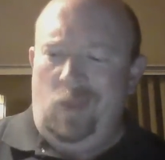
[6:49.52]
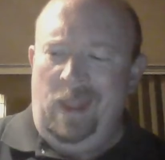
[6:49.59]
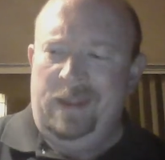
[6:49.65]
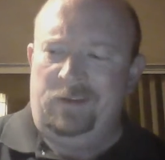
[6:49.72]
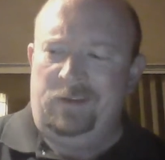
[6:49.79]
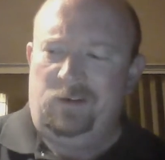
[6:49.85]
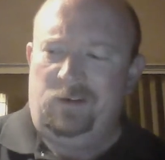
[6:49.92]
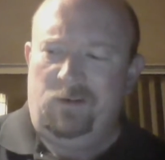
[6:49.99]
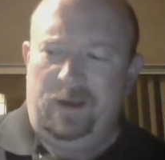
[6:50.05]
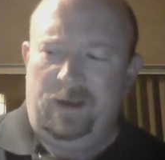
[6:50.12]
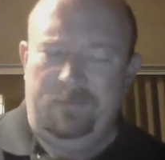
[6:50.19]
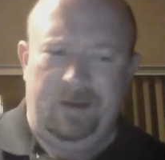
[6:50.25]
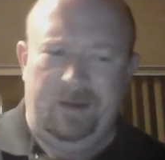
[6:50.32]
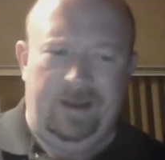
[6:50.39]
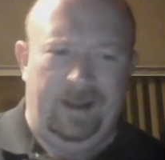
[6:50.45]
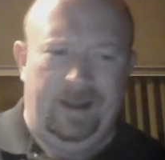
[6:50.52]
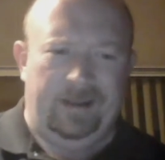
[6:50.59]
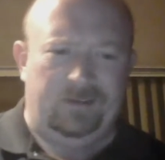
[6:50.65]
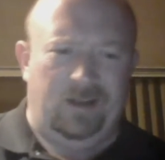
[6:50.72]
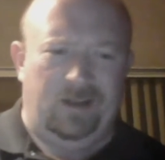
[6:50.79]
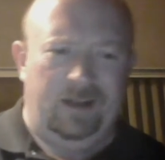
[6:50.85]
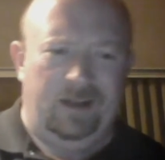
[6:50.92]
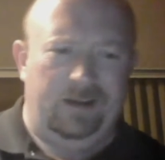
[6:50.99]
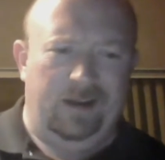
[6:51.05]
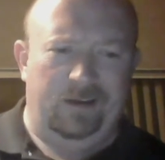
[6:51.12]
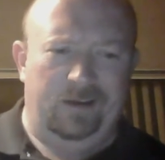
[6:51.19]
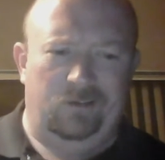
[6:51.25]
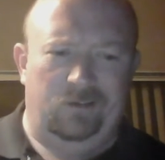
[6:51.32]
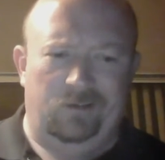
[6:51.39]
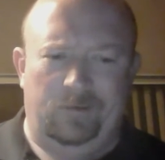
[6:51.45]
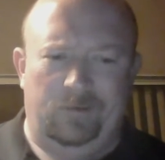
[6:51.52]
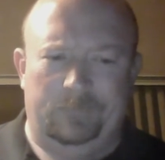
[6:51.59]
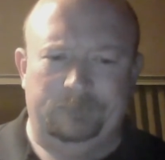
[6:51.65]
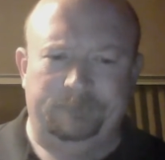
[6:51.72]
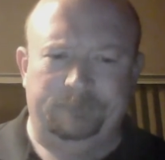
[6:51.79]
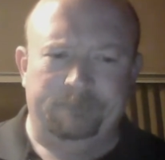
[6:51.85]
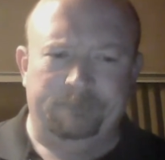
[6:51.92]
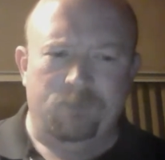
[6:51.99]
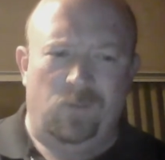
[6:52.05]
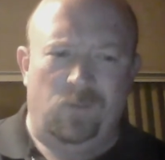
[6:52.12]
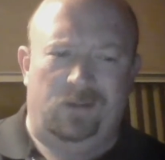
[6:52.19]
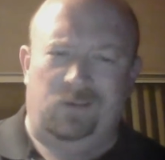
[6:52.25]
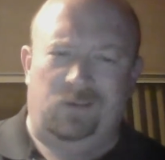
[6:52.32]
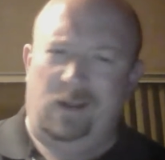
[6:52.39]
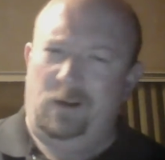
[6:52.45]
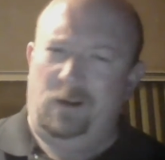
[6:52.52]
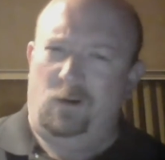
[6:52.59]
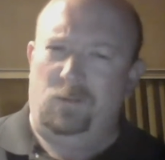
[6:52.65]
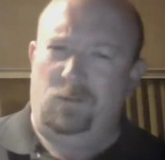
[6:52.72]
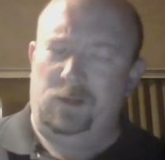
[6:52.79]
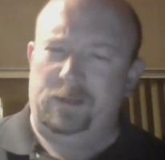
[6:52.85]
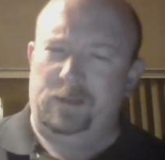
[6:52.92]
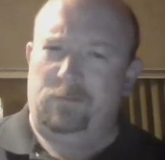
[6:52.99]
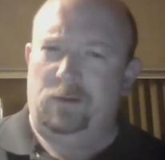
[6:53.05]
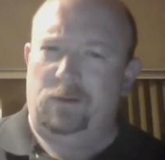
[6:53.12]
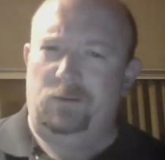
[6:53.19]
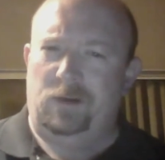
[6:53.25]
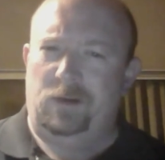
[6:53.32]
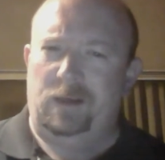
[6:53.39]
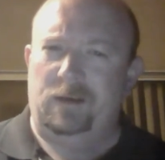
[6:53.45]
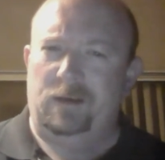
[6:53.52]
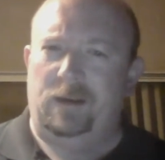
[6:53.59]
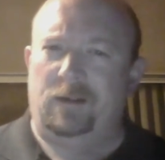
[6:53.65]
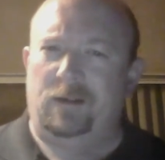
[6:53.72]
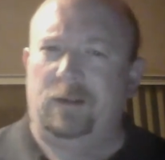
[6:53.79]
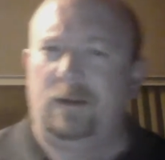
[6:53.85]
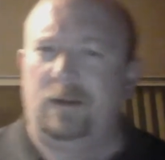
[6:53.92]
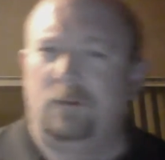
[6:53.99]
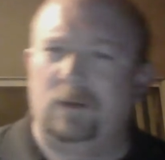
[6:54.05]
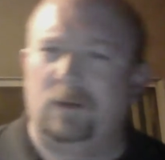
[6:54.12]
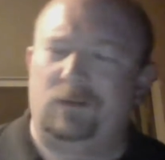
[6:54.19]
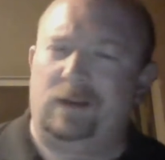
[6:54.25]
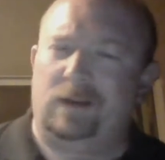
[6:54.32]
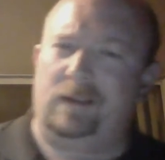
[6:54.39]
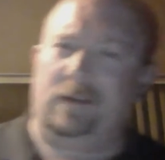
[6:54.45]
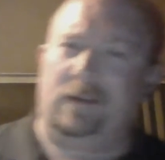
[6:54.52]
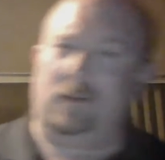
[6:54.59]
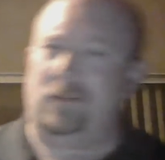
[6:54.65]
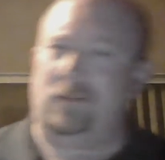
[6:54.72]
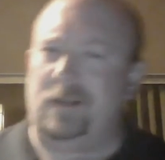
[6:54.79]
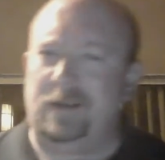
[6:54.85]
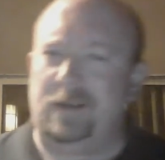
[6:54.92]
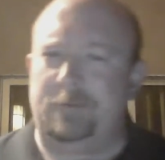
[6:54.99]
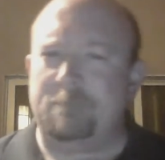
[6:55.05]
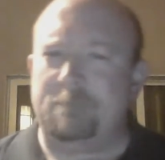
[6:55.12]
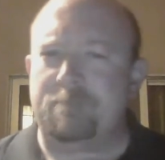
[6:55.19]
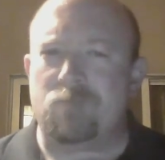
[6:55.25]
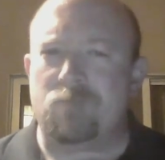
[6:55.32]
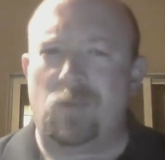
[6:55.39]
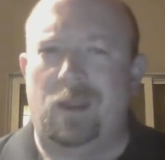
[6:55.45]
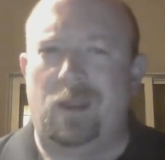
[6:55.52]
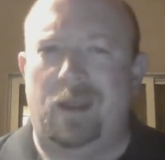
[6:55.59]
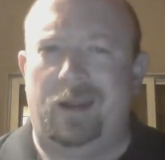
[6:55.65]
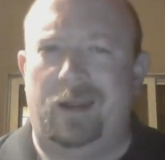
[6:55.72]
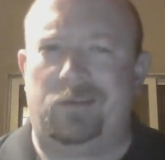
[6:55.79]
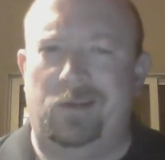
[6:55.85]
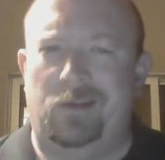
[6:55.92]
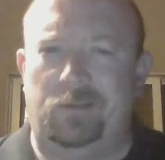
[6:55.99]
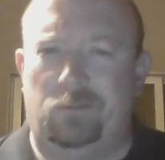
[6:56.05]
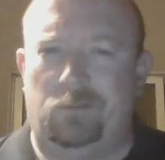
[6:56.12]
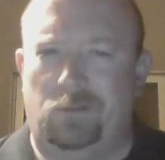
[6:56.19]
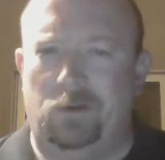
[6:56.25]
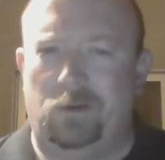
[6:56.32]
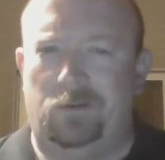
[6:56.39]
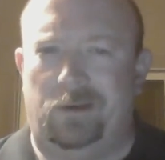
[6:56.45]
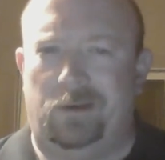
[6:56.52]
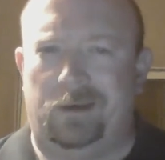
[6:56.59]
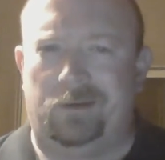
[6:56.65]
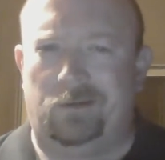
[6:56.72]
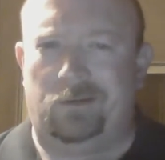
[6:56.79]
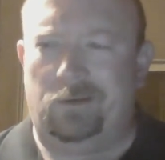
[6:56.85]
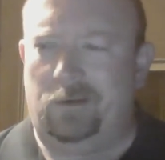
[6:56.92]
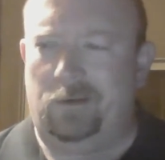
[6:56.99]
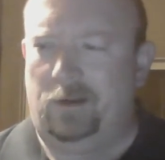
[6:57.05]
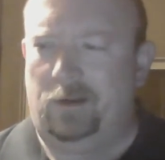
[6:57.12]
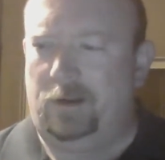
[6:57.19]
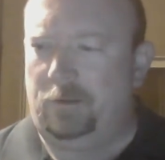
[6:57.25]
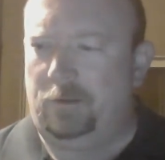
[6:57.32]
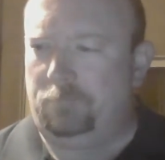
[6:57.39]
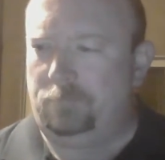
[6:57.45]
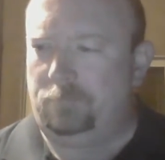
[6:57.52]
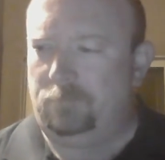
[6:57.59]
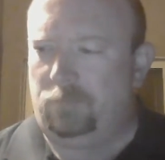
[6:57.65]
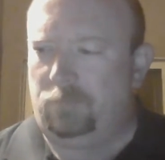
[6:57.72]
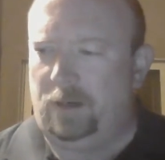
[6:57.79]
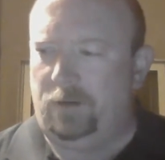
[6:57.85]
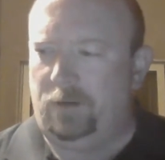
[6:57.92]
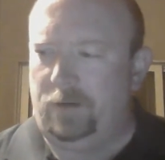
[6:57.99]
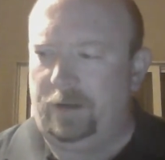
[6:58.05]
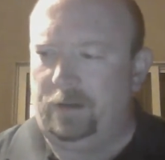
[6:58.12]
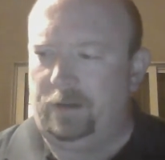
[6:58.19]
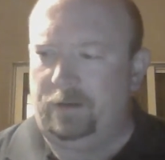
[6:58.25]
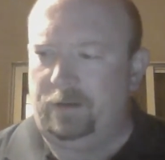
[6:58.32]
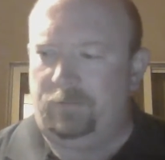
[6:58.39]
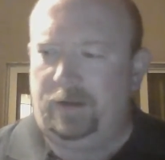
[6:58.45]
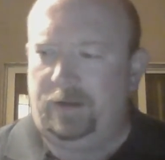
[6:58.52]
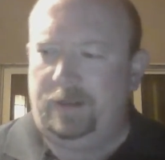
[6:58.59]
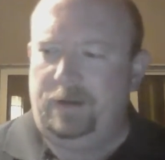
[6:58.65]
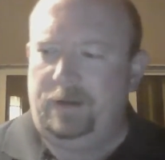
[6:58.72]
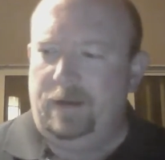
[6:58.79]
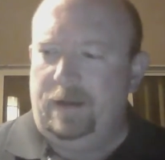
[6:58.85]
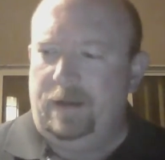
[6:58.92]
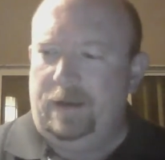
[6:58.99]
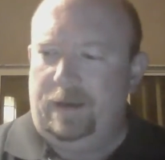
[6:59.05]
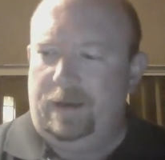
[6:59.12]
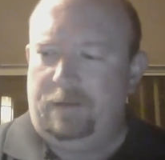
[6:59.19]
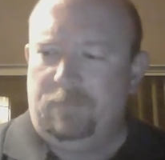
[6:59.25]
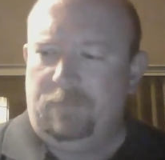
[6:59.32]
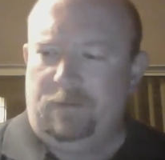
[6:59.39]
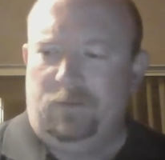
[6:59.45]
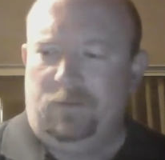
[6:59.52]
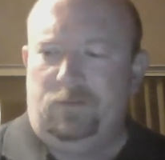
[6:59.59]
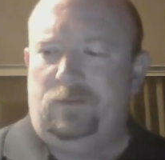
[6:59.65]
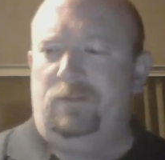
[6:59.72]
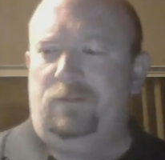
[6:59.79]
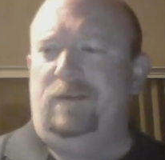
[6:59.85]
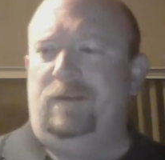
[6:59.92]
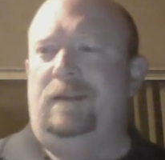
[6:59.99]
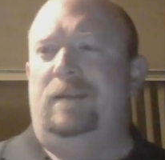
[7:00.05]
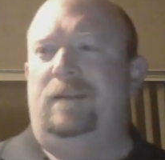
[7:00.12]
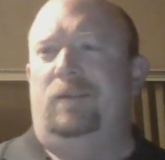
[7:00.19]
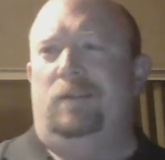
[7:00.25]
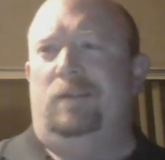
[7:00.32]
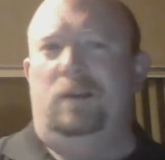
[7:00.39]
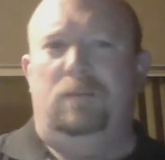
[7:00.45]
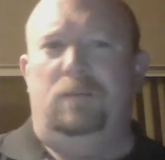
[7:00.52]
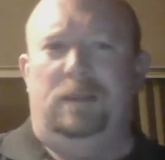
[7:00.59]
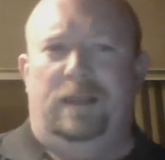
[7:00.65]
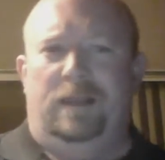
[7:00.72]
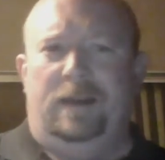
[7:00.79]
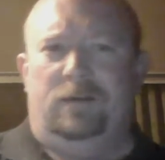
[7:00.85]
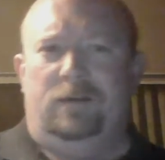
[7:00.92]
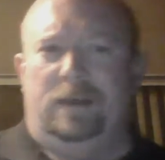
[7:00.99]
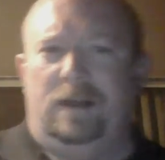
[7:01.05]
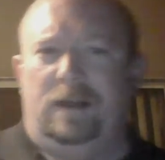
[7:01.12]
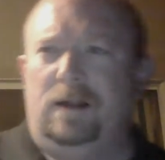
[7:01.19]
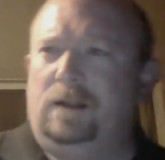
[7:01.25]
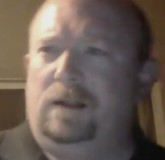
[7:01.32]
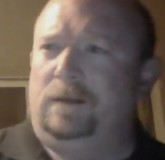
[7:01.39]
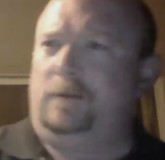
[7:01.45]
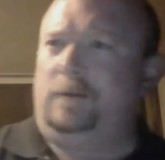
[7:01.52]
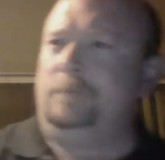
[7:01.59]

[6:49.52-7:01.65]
And it's creamy, and it's got a nice, it's not overly roasty. Now, I will say this, it's not the roastiest brown ale I've had, and by virtue of the fact that it's a little bit lighter in color,